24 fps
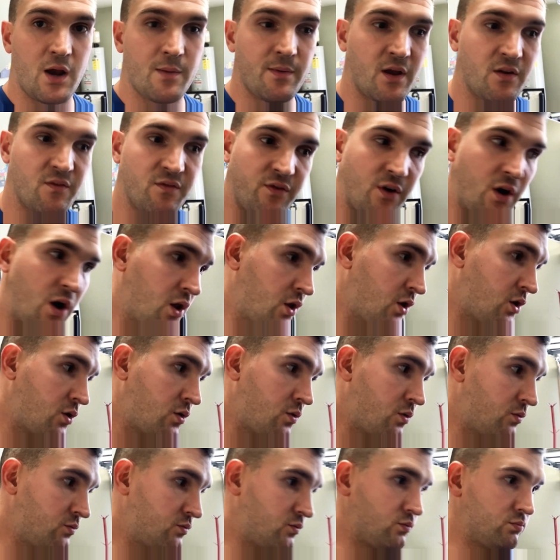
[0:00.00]
and
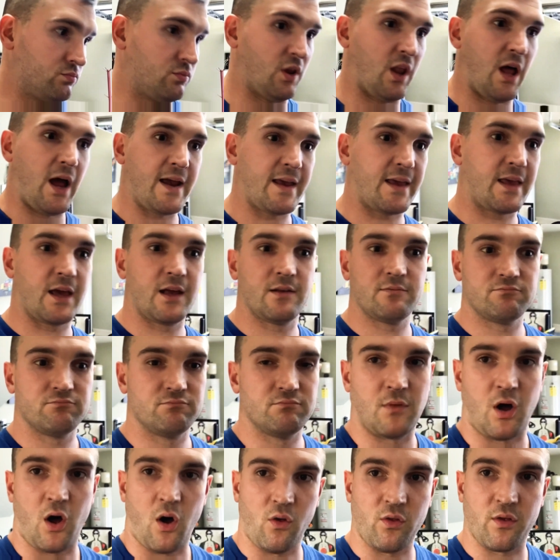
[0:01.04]
follow, like it,
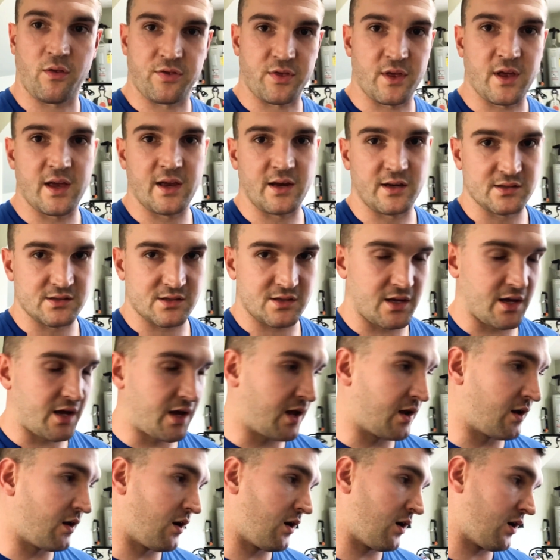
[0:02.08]
all the things
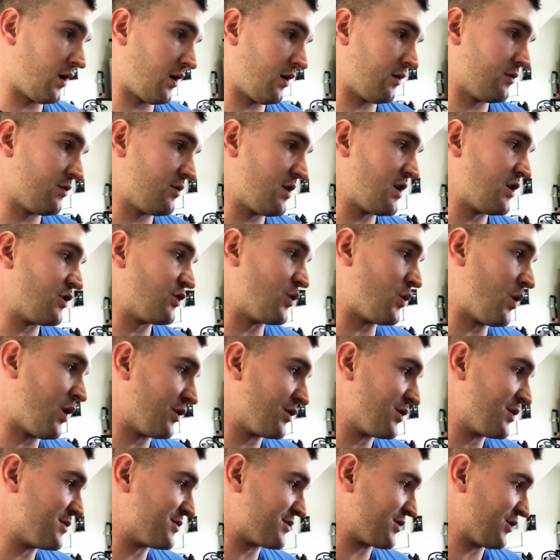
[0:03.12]
that you need to do on
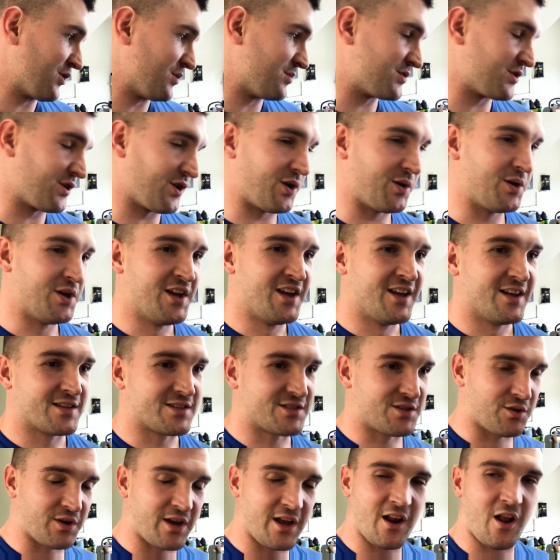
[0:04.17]
YouTube. So
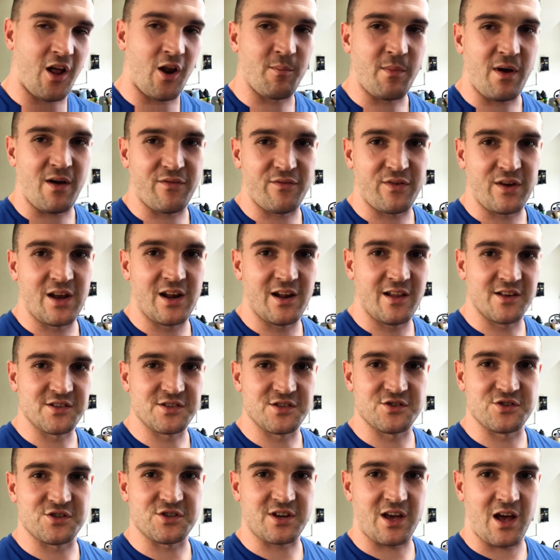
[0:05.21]
still getting on my feet. This
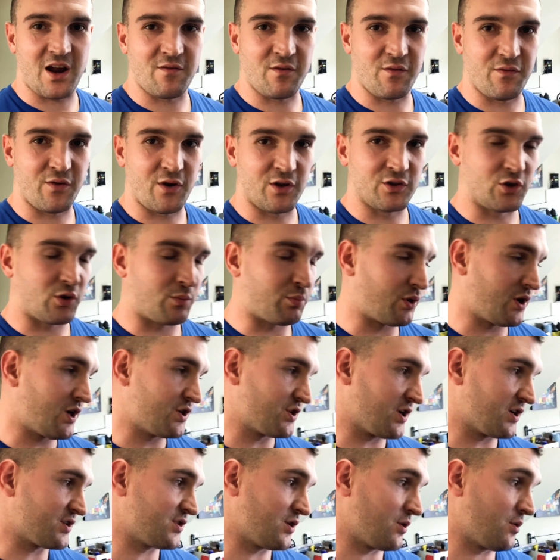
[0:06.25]
is just kind of a fun little
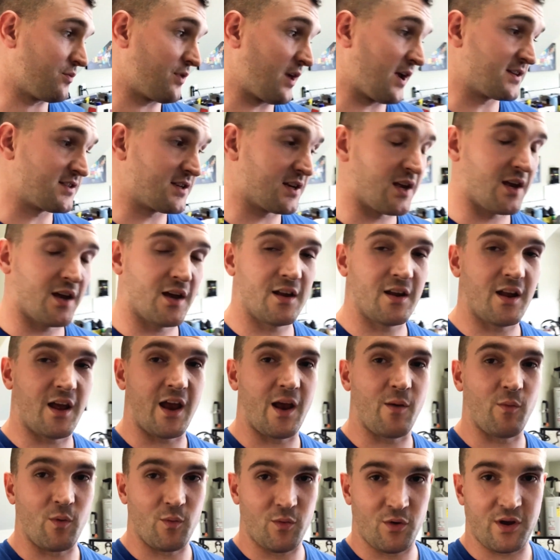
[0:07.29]
project. So thanks again,
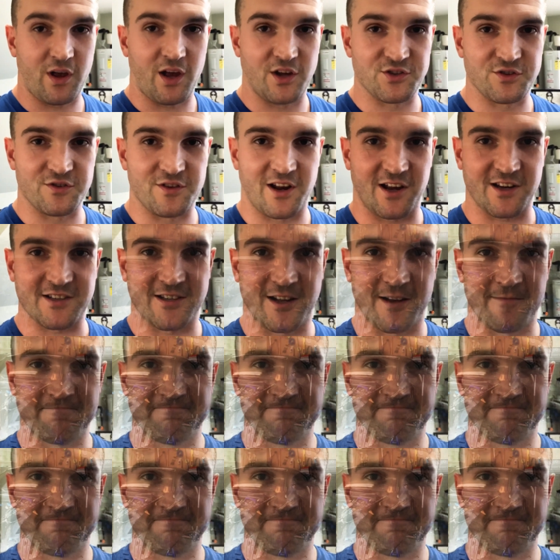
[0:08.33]
and we will catch you the next time.